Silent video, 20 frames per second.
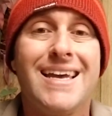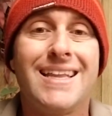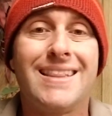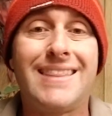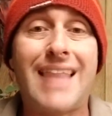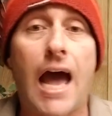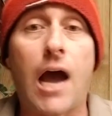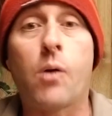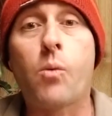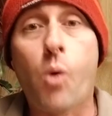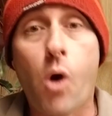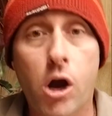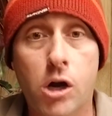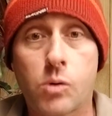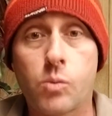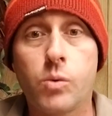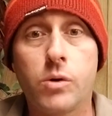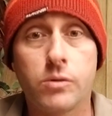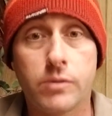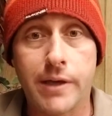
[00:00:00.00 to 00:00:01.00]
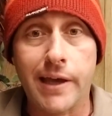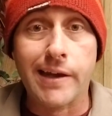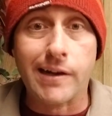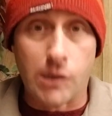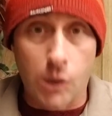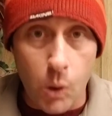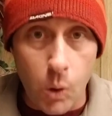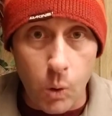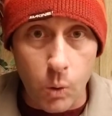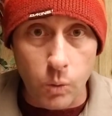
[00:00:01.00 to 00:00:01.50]
that water will get
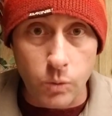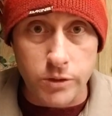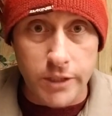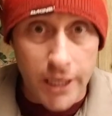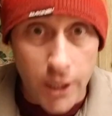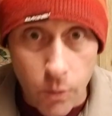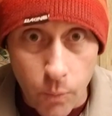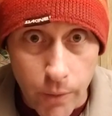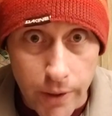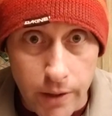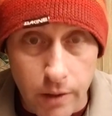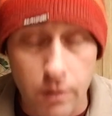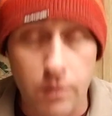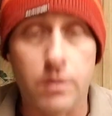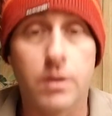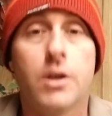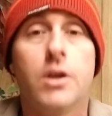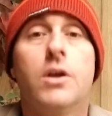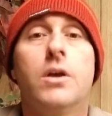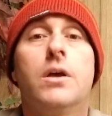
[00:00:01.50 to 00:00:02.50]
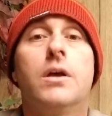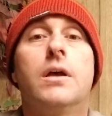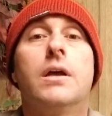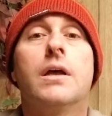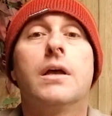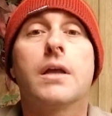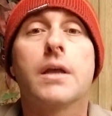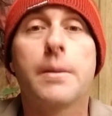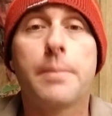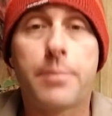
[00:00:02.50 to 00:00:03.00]
cold. It will.
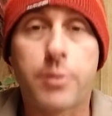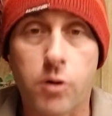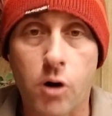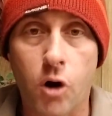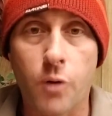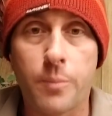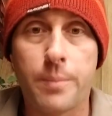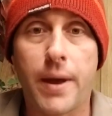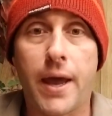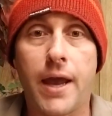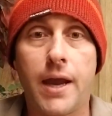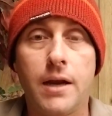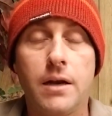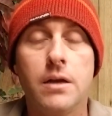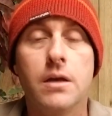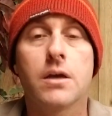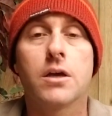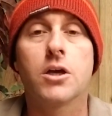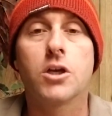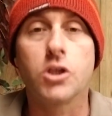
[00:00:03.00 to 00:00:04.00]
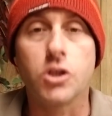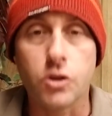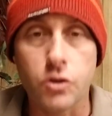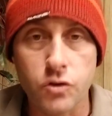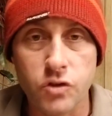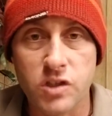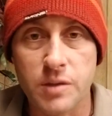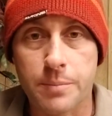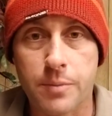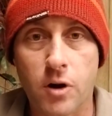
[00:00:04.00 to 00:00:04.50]
Propane,
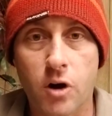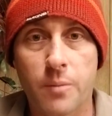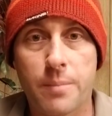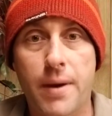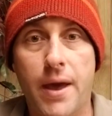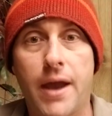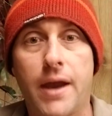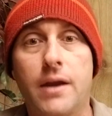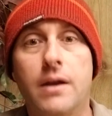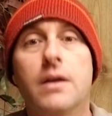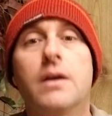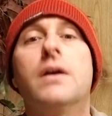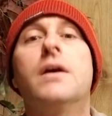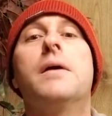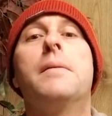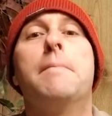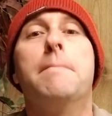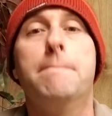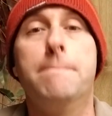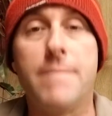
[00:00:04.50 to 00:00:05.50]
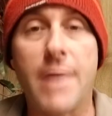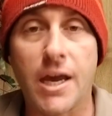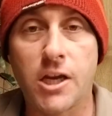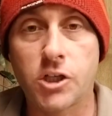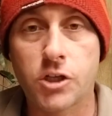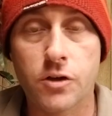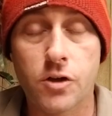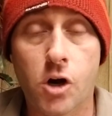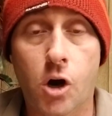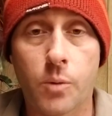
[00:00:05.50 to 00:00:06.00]
use the propane, make
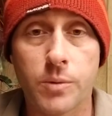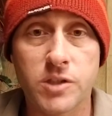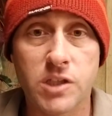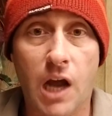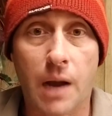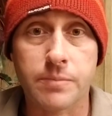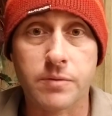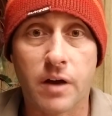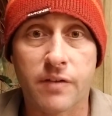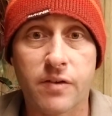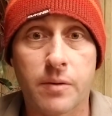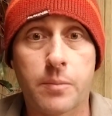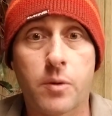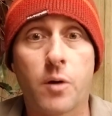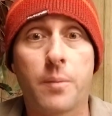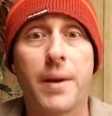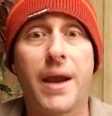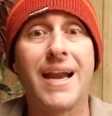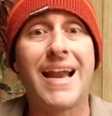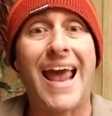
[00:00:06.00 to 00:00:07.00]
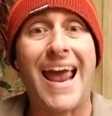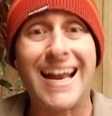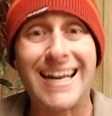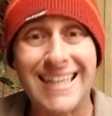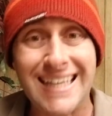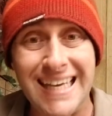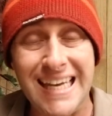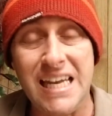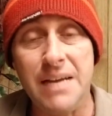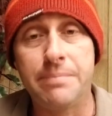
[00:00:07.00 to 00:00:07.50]
sure they're always topped off on propane, and
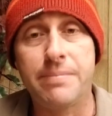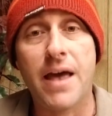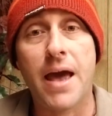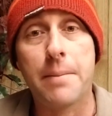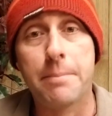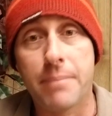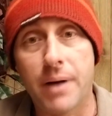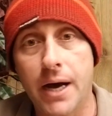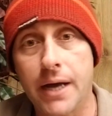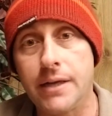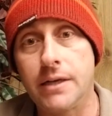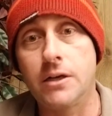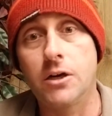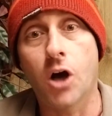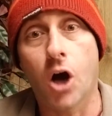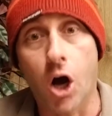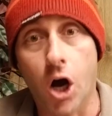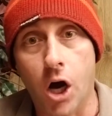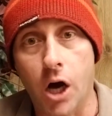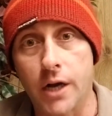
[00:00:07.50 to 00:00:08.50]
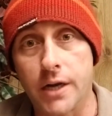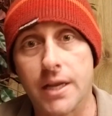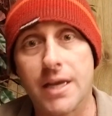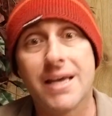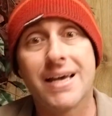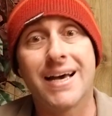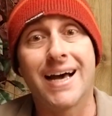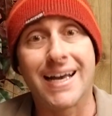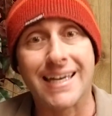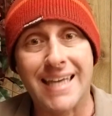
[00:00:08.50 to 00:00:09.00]
keep that button on.
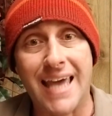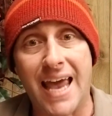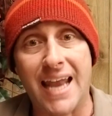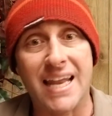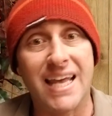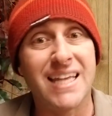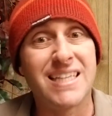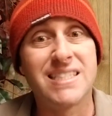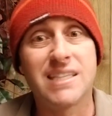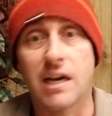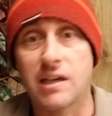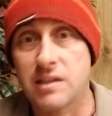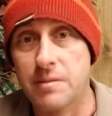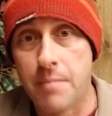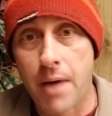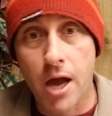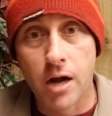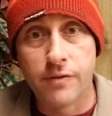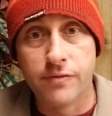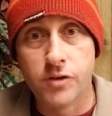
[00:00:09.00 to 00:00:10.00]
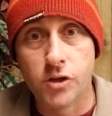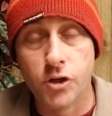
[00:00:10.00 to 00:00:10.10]
Again, it doesn't matter if they're